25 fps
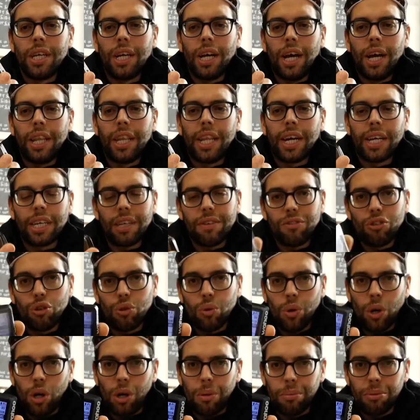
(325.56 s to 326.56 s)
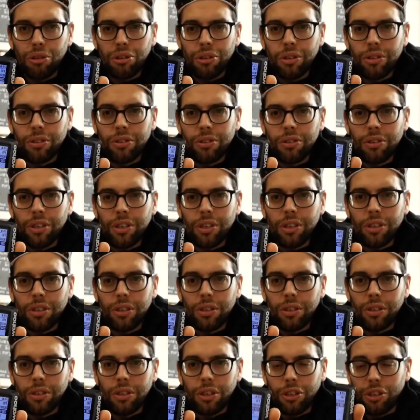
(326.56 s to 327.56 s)
and that gives you options that
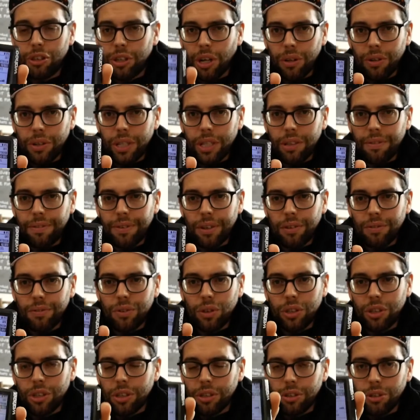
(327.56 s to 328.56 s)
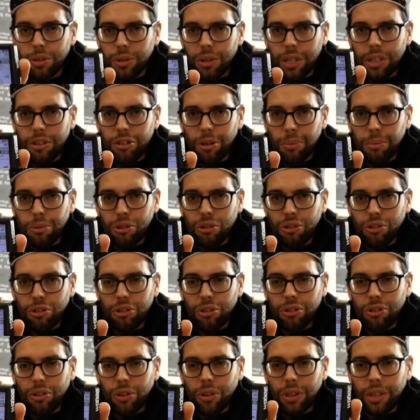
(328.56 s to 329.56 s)
you don't need the phone for. You can do these options
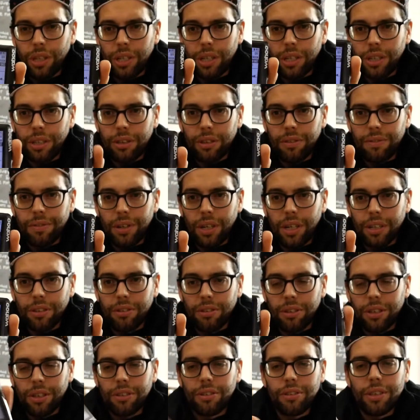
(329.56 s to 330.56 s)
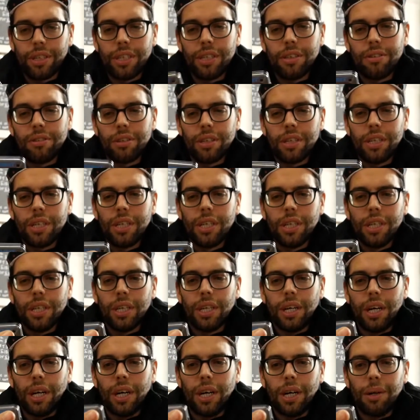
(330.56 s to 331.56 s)
just on the device, nice and easy.
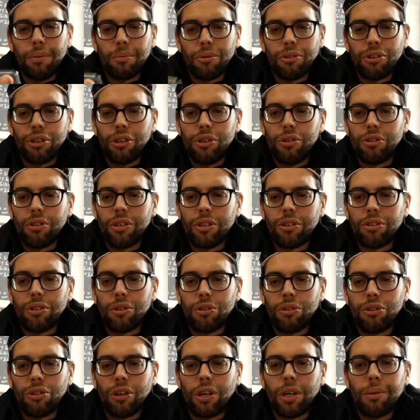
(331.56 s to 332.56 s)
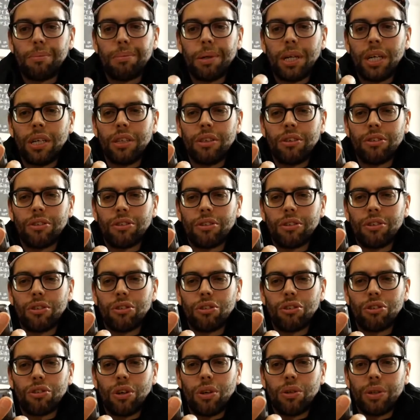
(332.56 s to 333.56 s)
So using the two side buttons, you
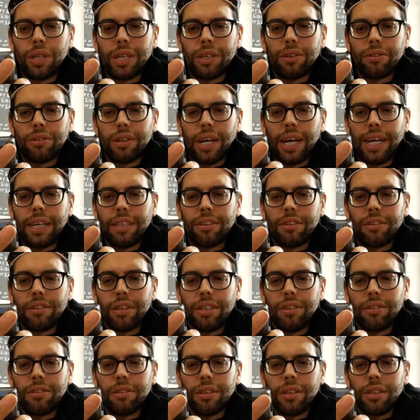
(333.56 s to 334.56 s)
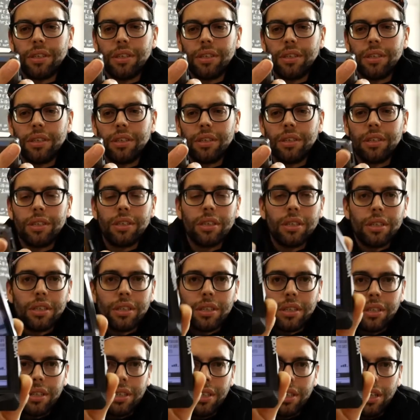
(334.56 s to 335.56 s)
scroll down to add sensor,
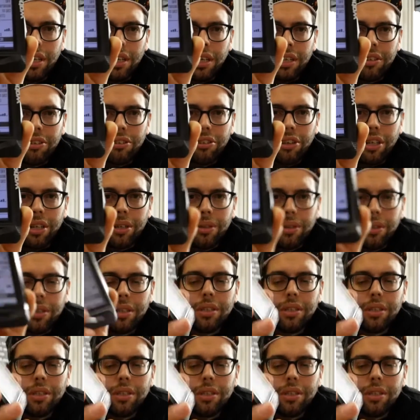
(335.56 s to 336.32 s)
like so.